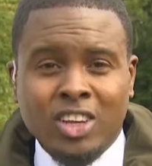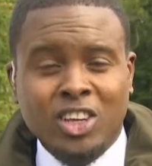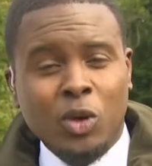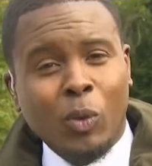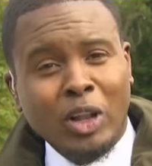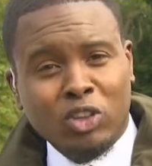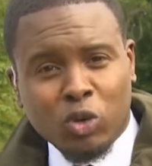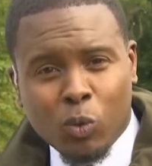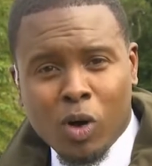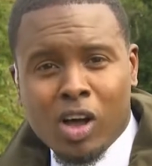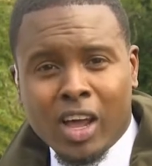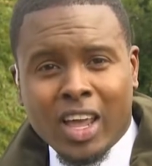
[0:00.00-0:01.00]
She went to
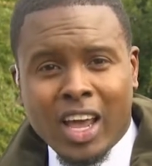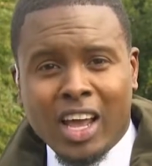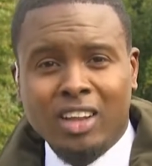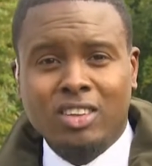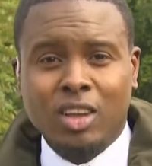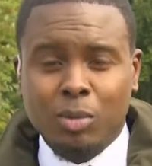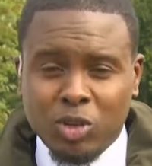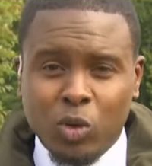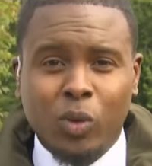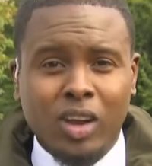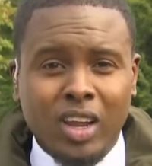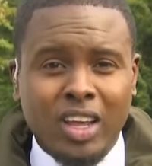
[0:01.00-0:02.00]
work and
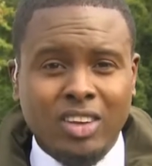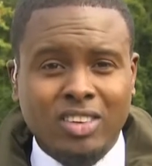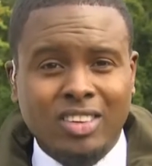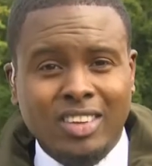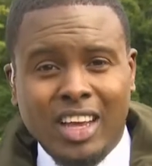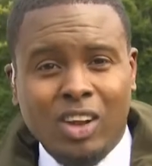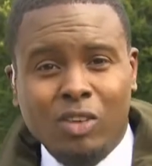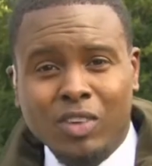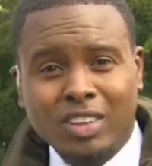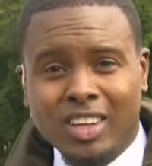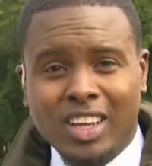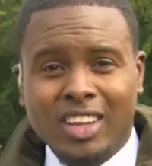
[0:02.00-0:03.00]
subsequently she said,
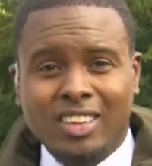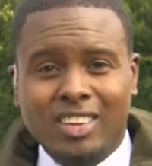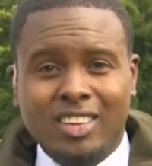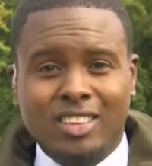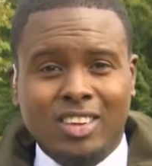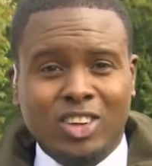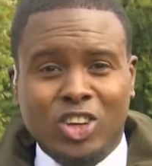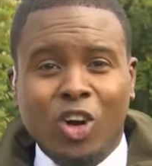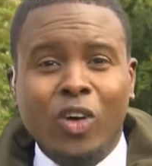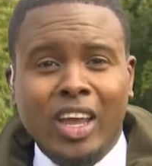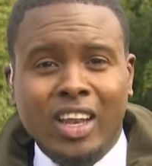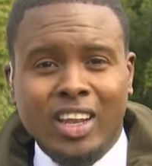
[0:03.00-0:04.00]
obviously, this is
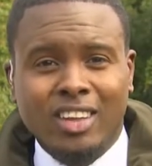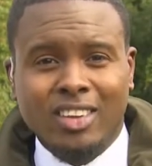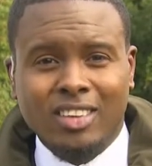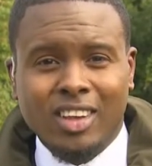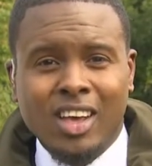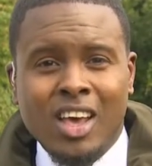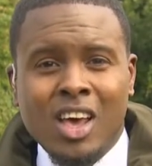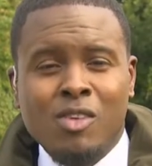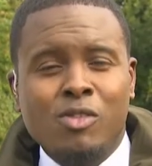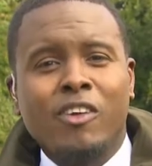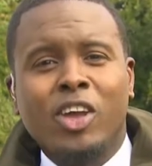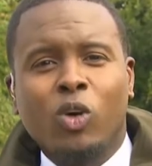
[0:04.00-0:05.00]
shocking. This is a
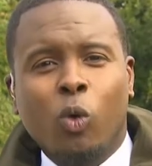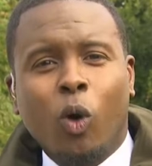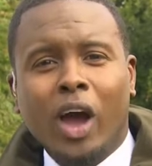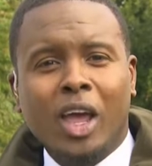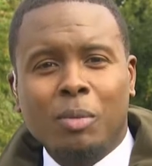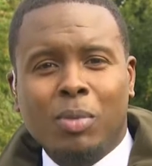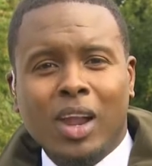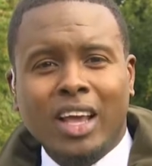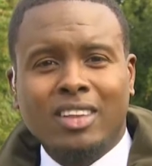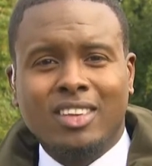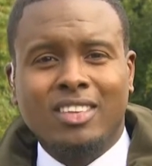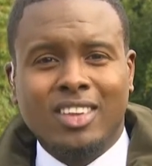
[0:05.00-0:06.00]
very quiet
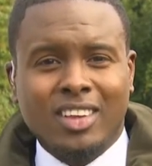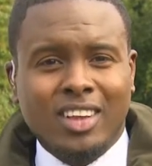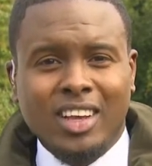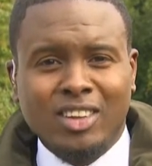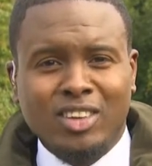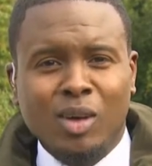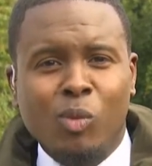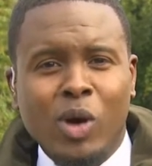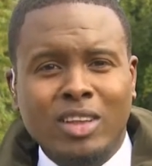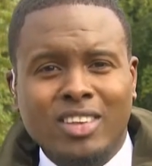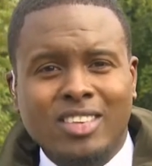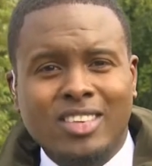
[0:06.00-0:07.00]
place. It's a, in some
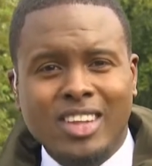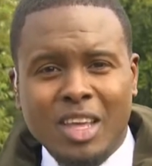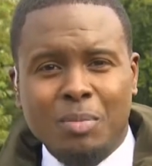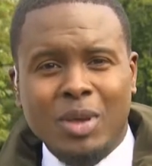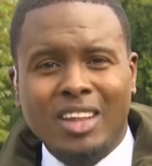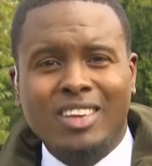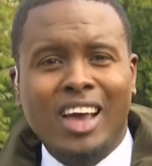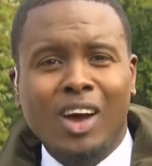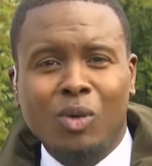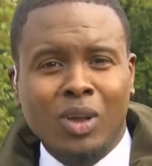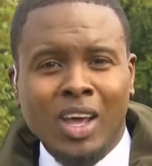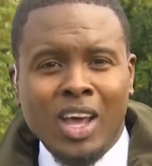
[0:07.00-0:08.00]
ways a sleepy
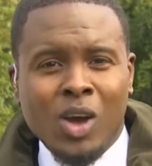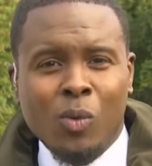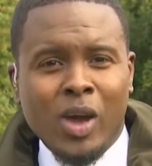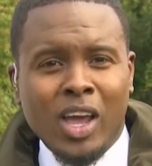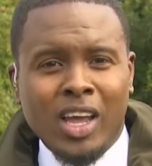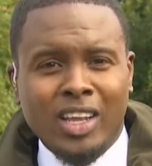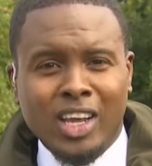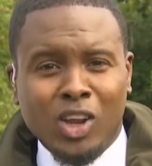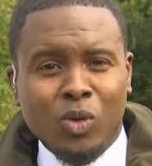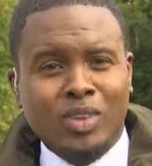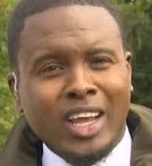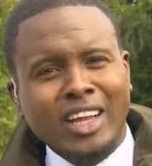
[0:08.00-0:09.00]
town where they
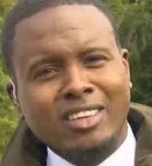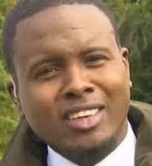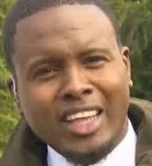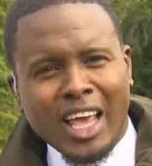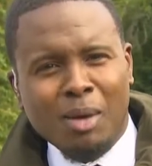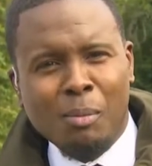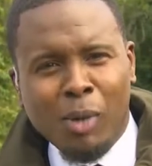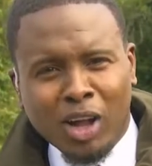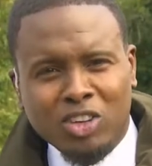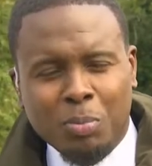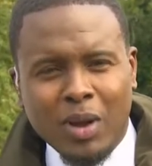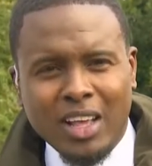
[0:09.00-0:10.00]
don't tend to get
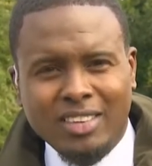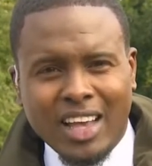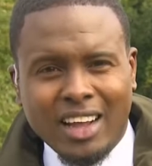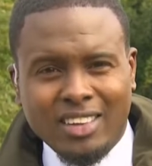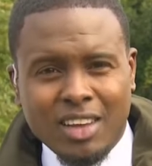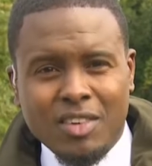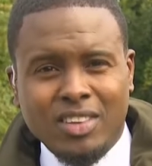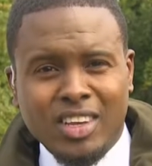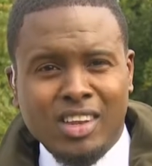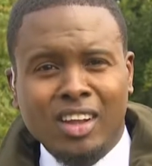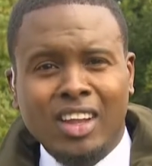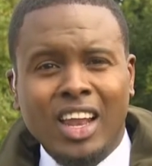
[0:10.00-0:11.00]
much police
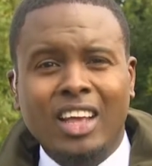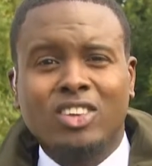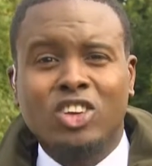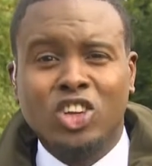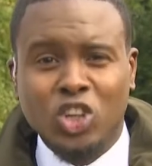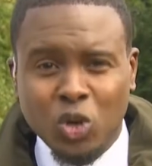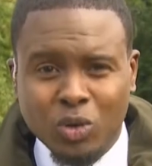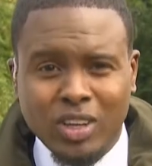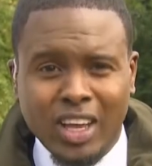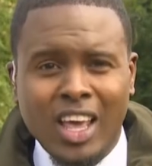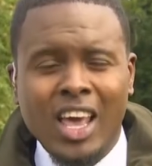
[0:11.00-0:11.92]
activity. Nonetheless, a shooting